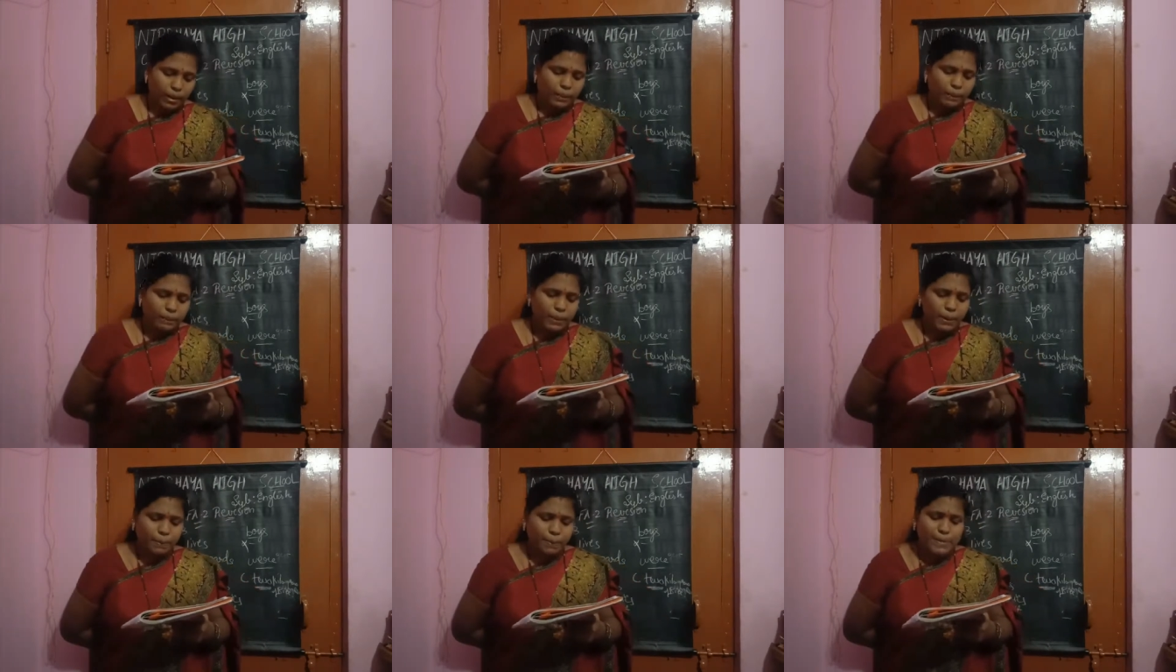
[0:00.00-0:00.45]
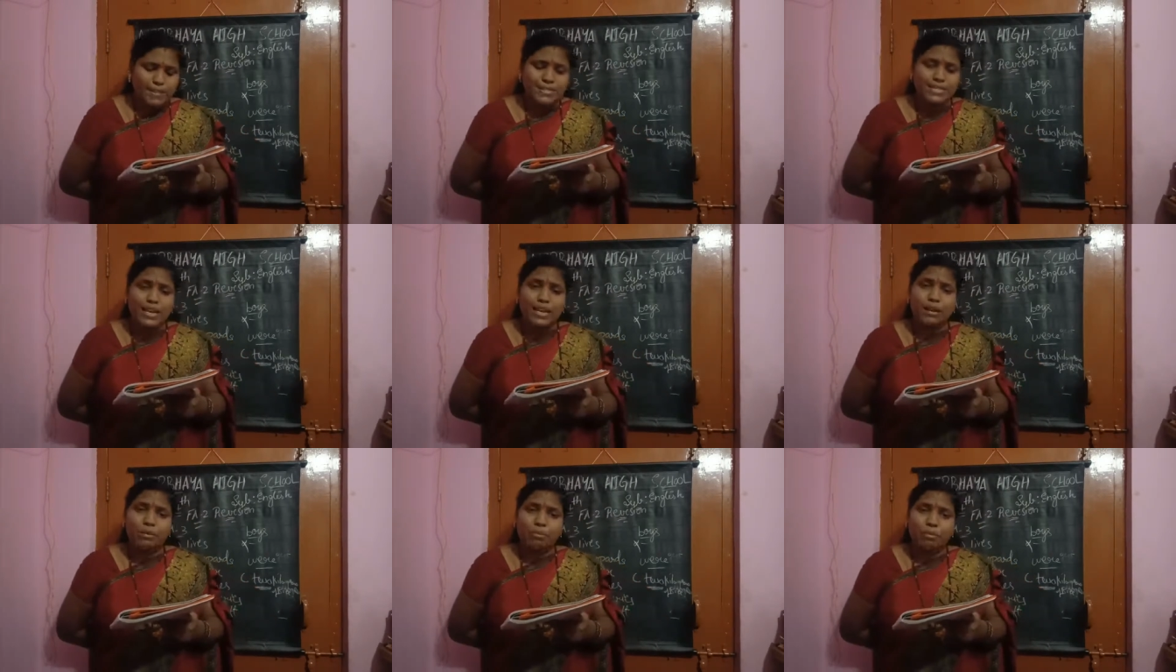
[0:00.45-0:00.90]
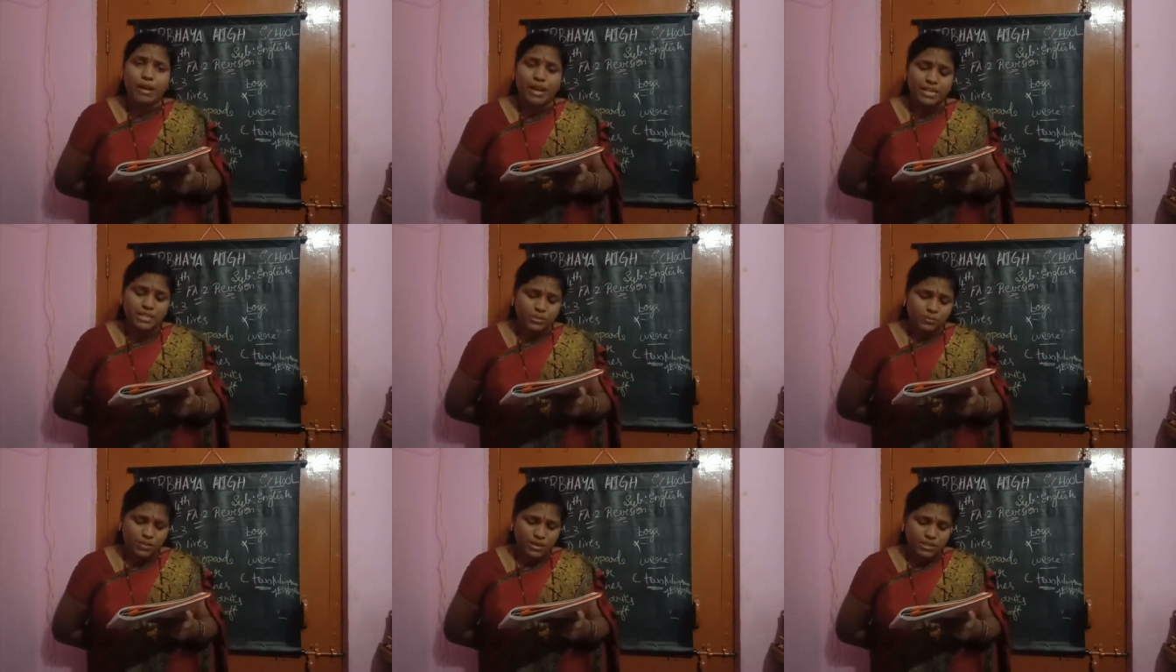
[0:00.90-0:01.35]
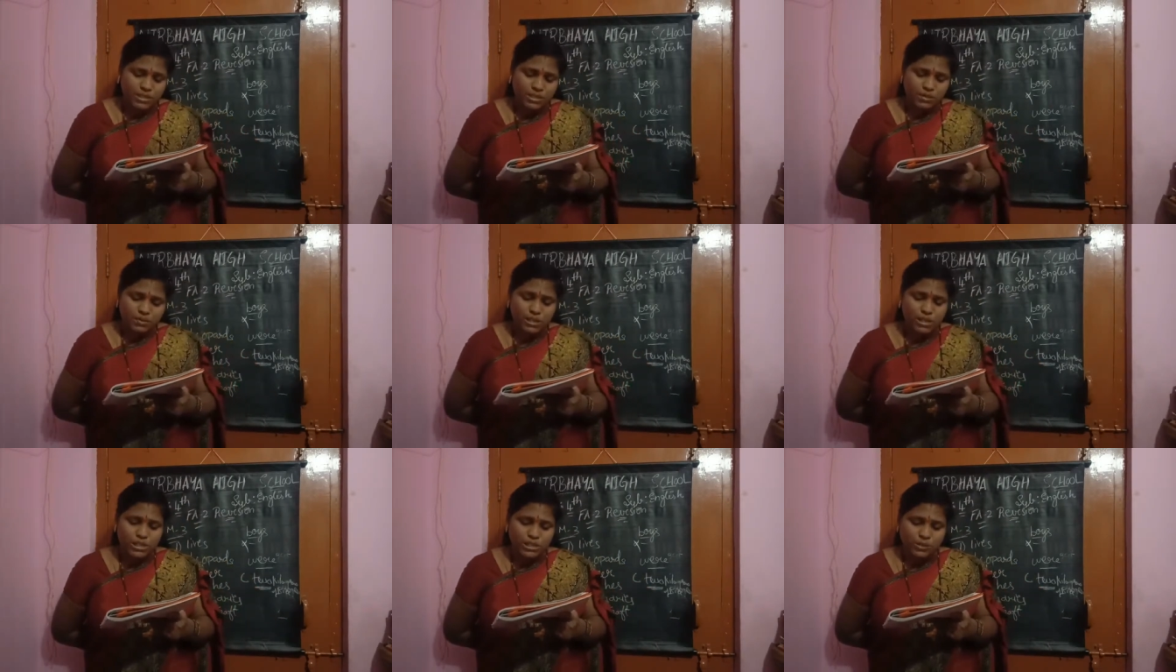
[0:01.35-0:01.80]
People celebrate
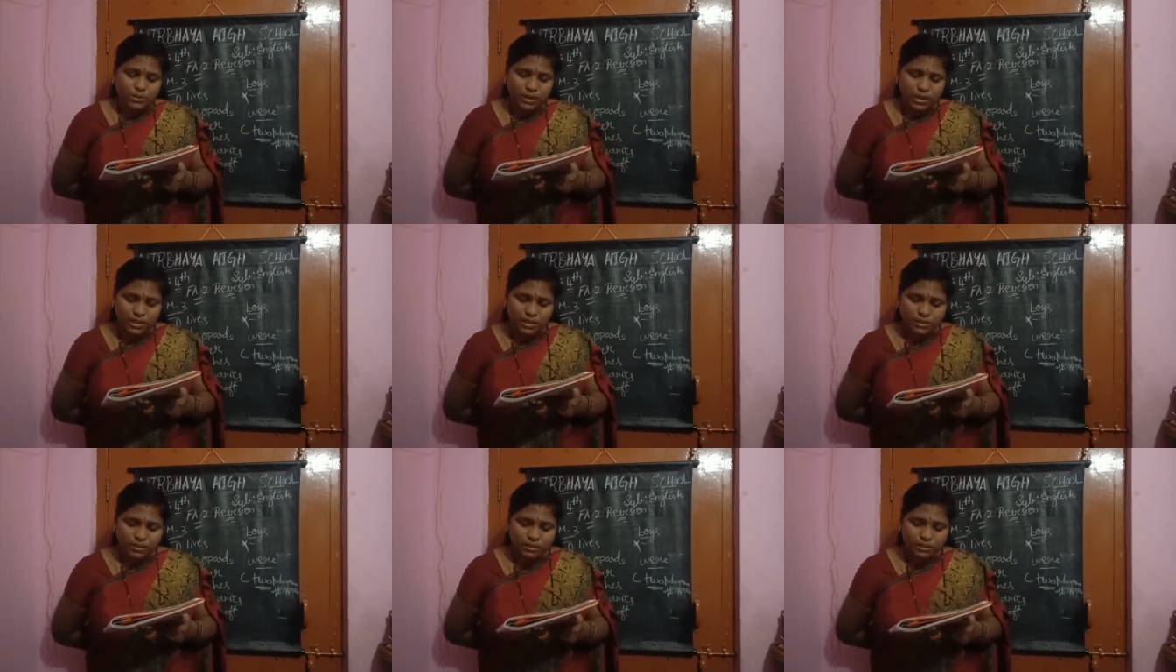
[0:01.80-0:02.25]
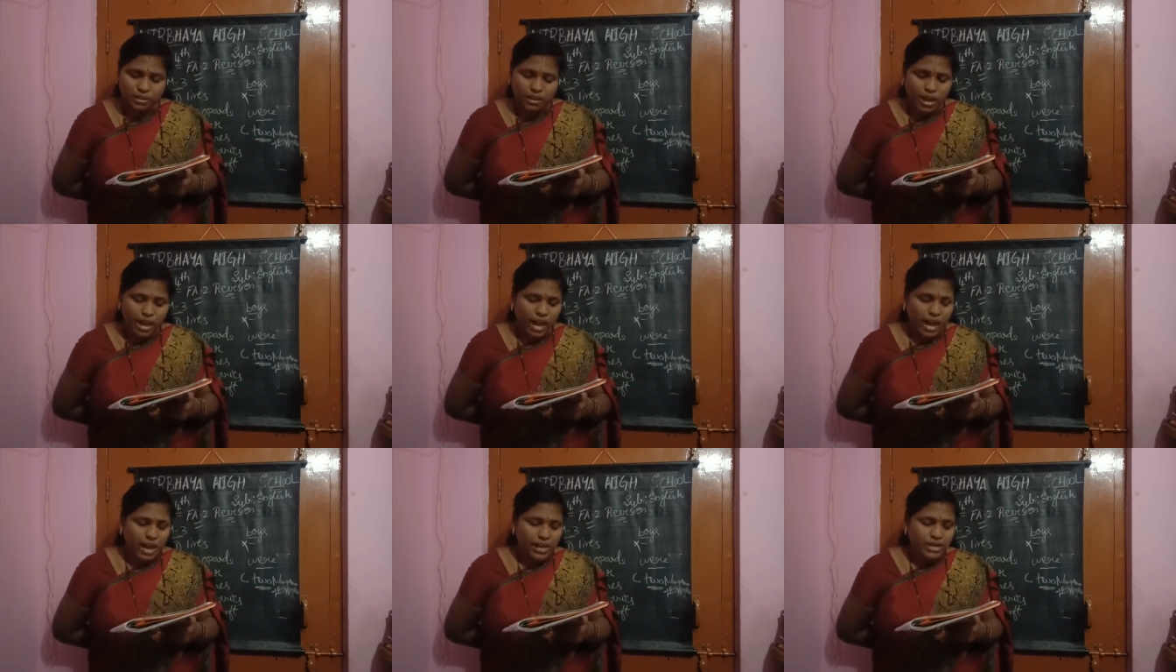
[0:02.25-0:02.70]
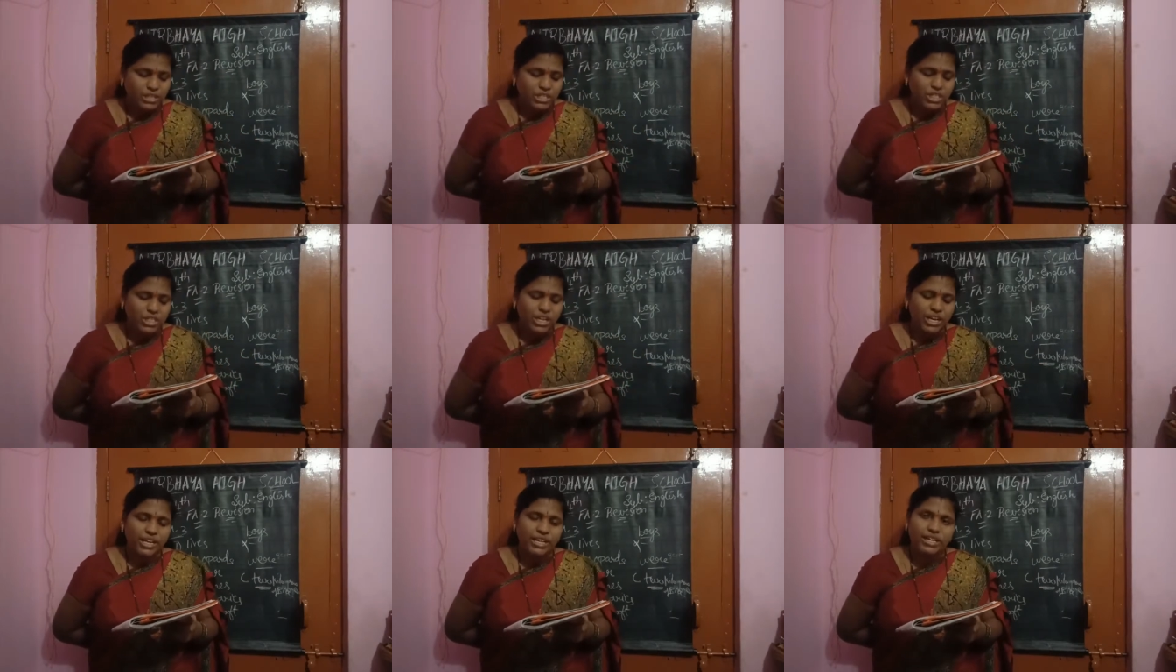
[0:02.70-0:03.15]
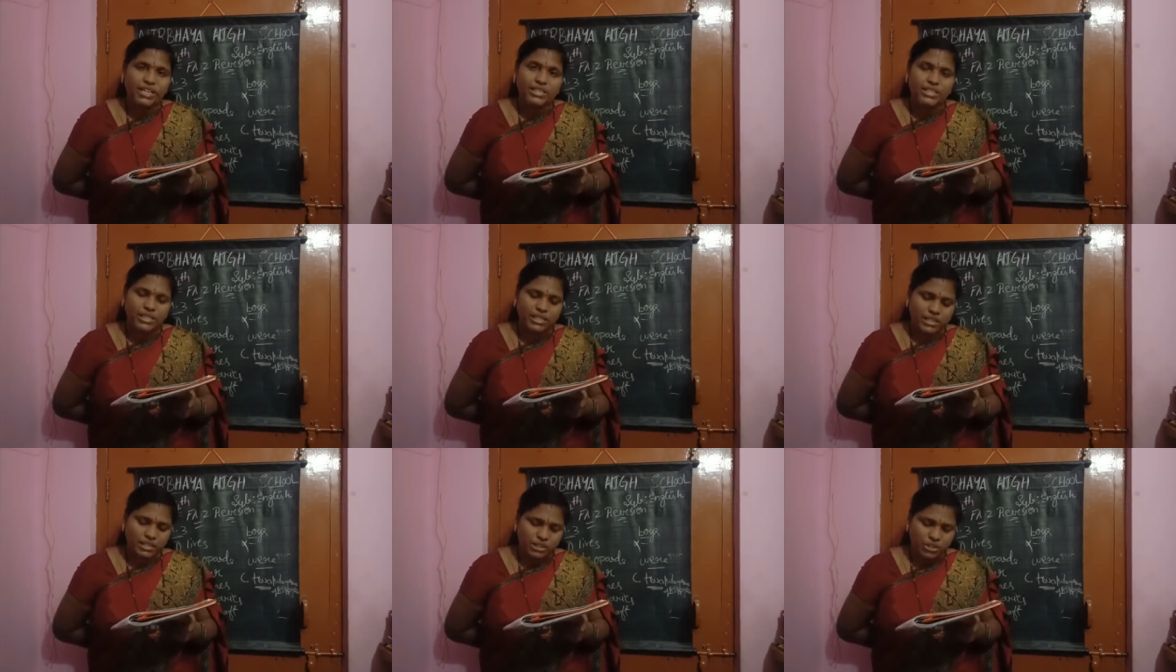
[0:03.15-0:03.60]
festival together and share each
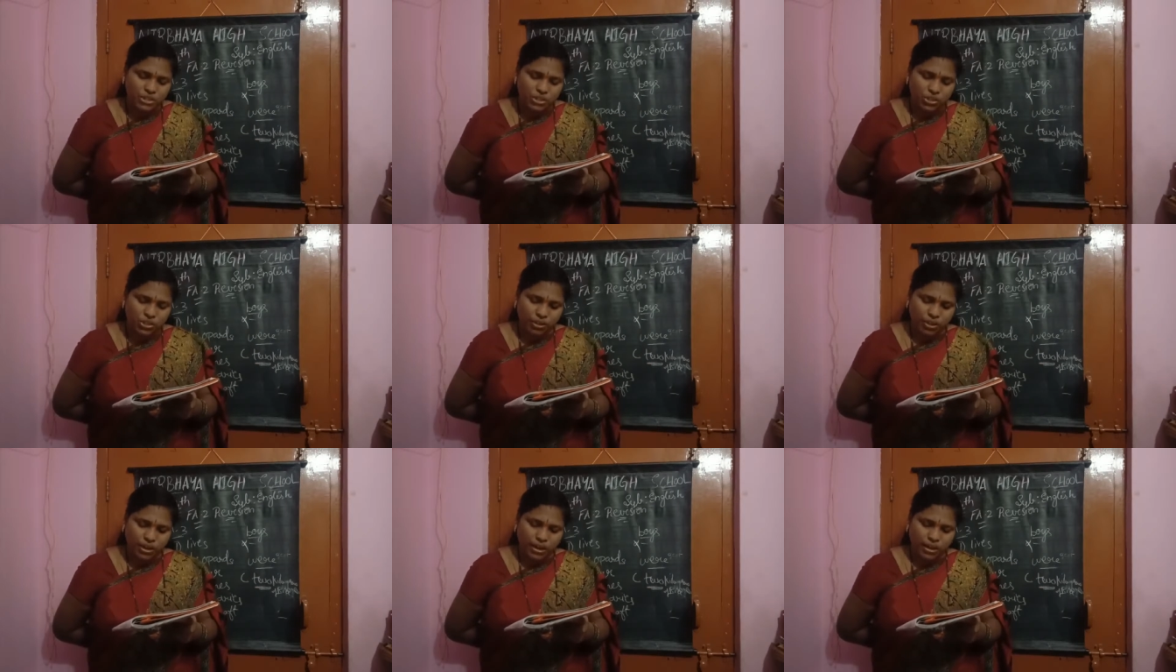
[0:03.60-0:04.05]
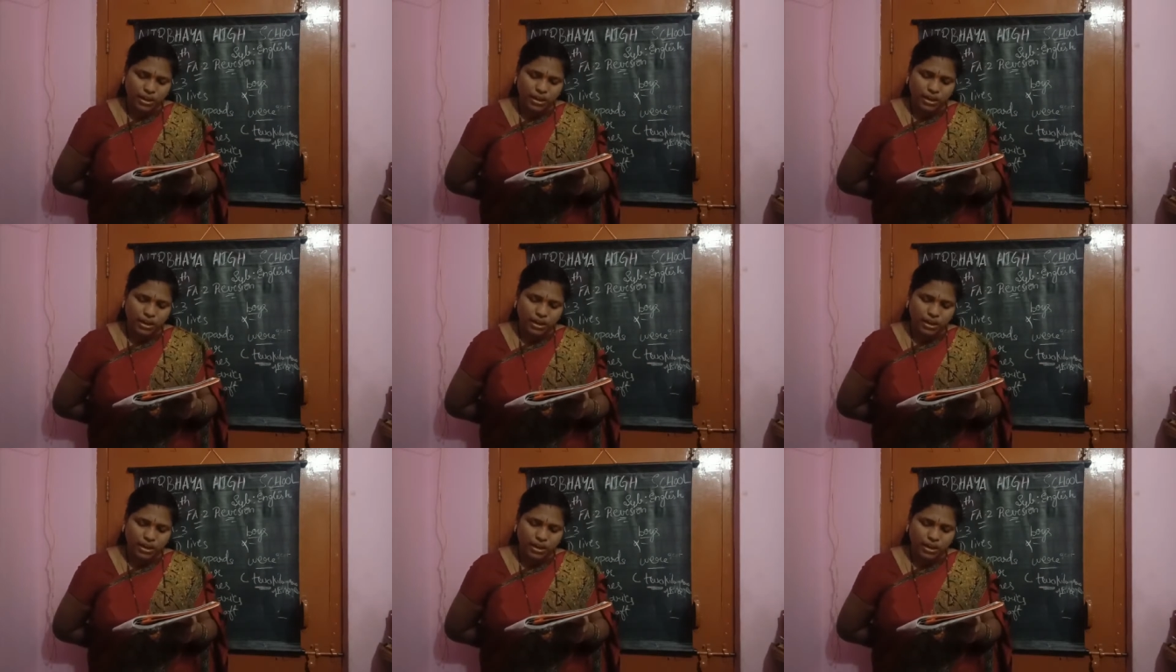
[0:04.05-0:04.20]
other's joy